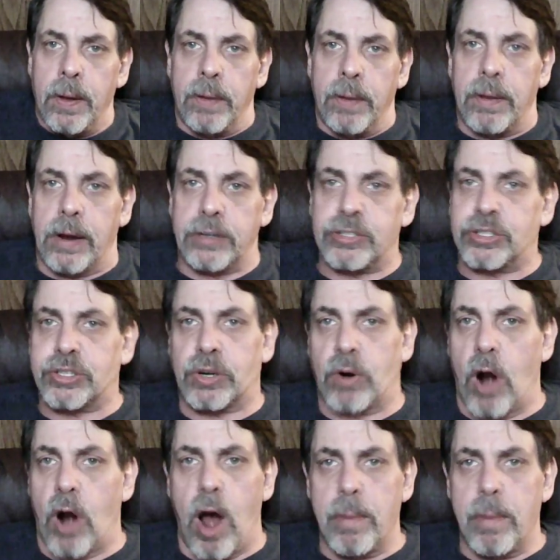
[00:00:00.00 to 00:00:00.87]
They're
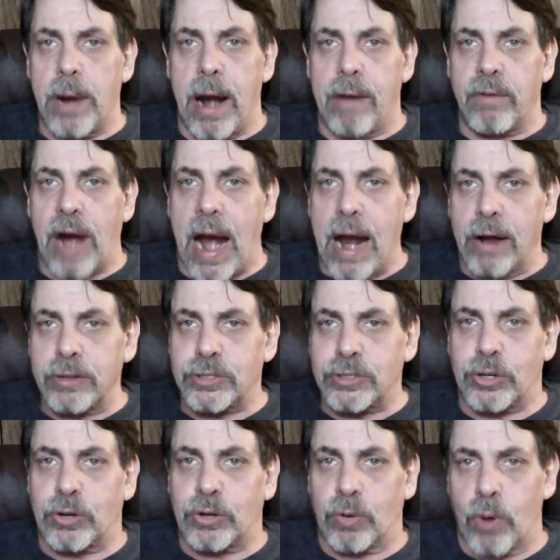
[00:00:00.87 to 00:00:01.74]
scrubbing every ounce
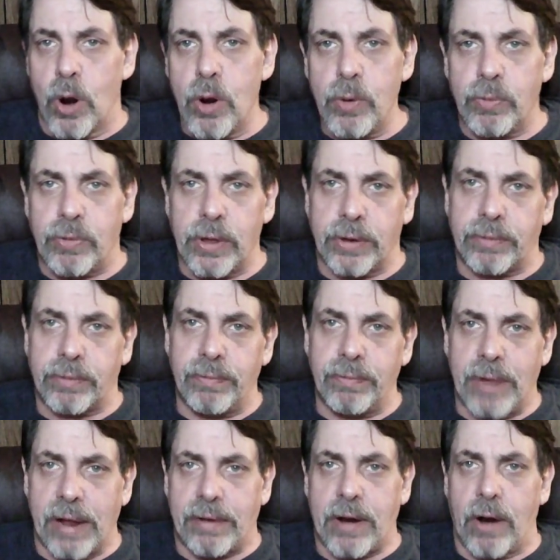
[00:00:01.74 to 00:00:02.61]
of truth that
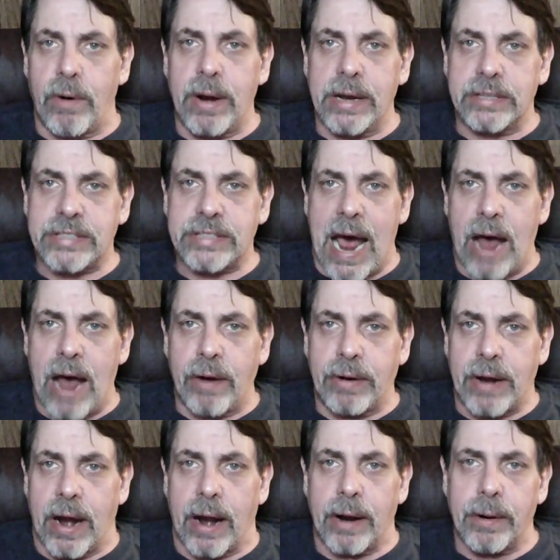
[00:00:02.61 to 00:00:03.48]
there is out
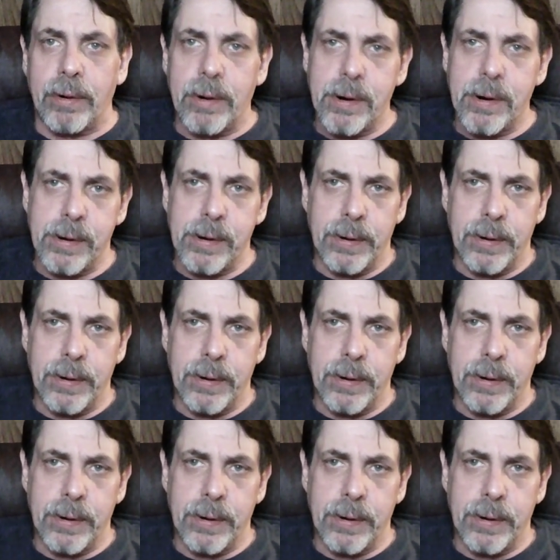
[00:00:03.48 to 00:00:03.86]
there.